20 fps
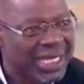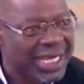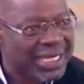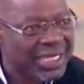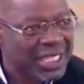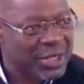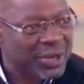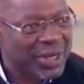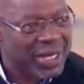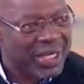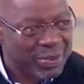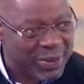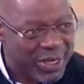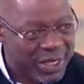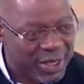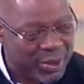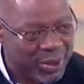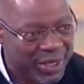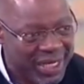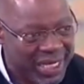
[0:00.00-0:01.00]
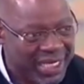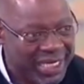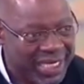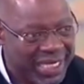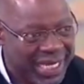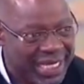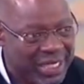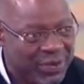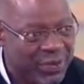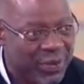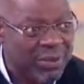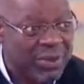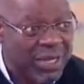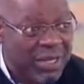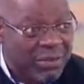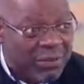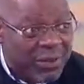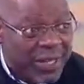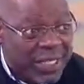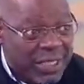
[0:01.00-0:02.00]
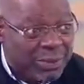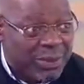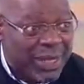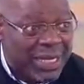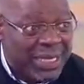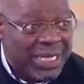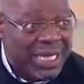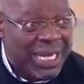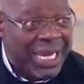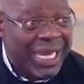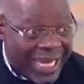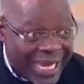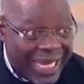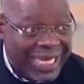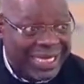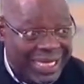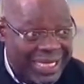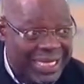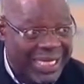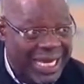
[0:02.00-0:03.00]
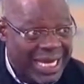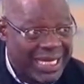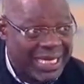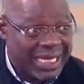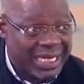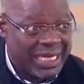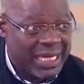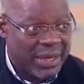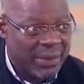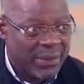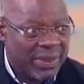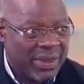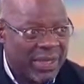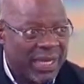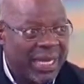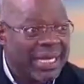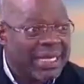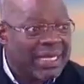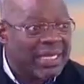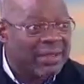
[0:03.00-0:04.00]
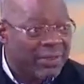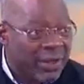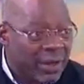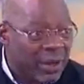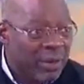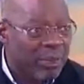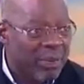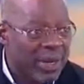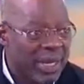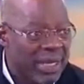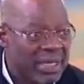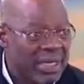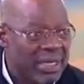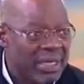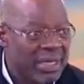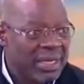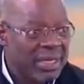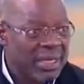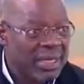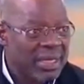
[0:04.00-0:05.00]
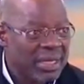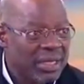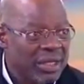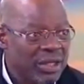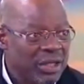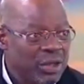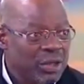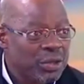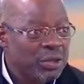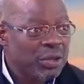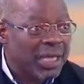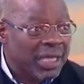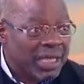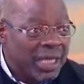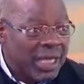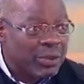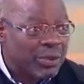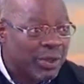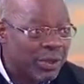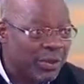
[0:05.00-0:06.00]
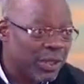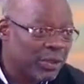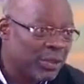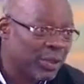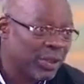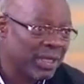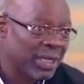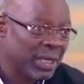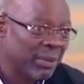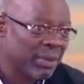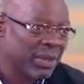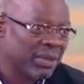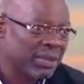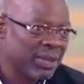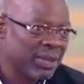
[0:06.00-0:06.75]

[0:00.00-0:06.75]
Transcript: the Johannesburg Stock Exchange from investment in this country, in development. So that's what we're talking about.